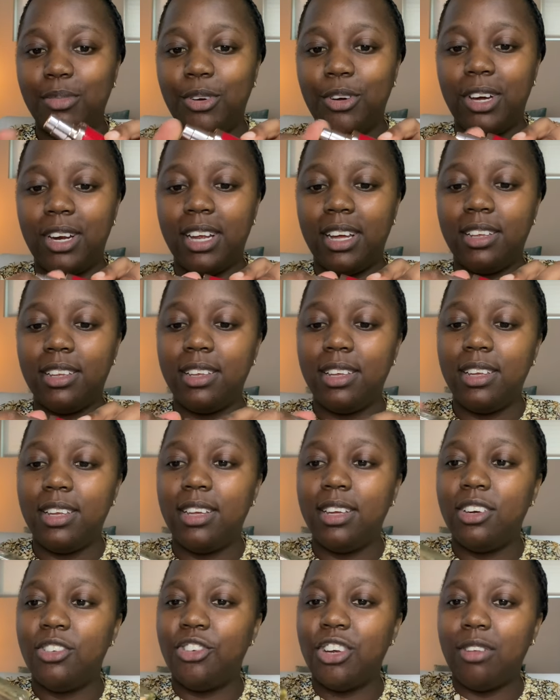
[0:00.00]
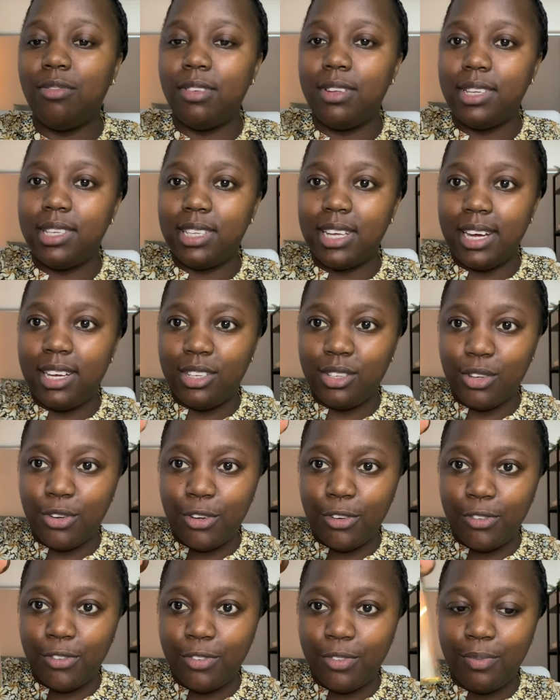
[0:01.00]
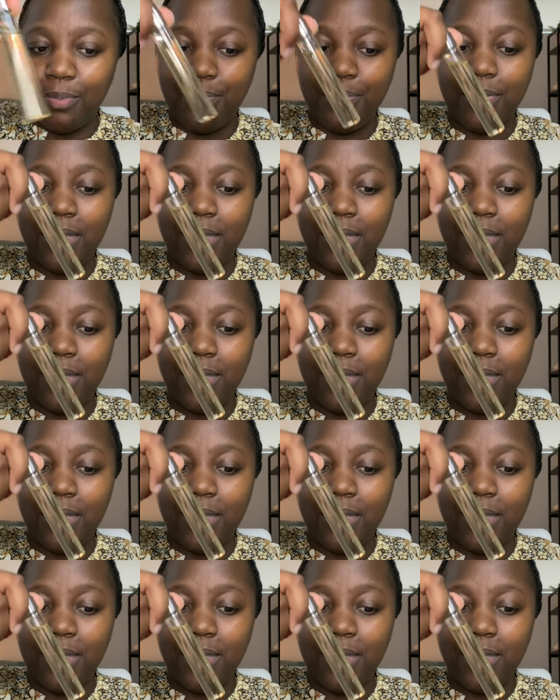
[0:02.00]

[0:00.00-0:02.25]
got a travel size of.